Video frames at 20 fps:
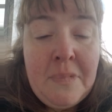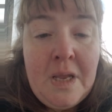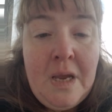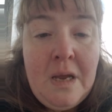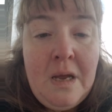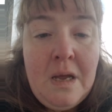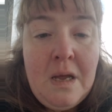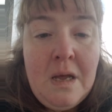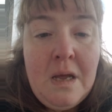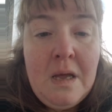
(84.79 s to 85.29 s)

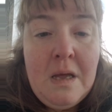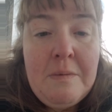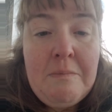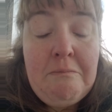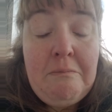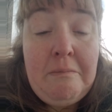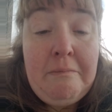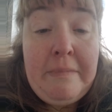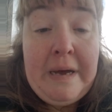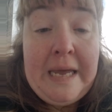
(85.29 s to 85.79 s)

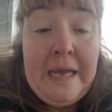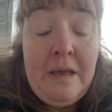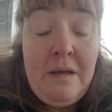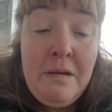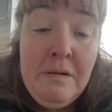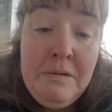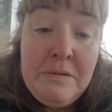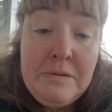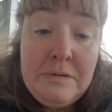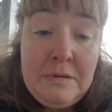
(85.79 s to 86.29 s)
My
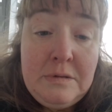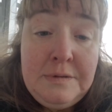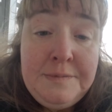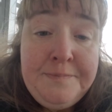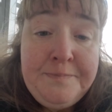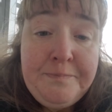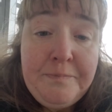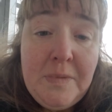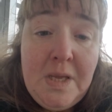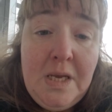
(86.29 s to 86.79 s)
uncle,
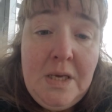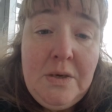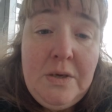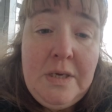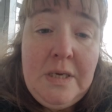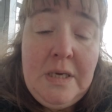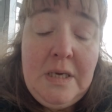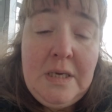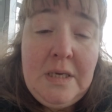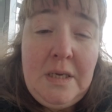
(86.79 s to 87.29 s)

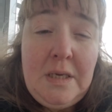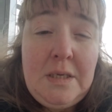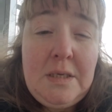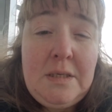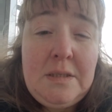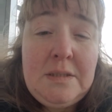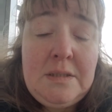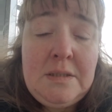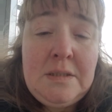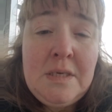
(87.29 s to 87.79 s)
he
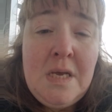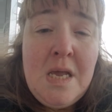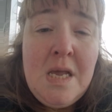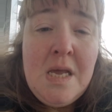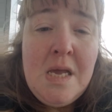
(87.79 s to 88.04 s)
was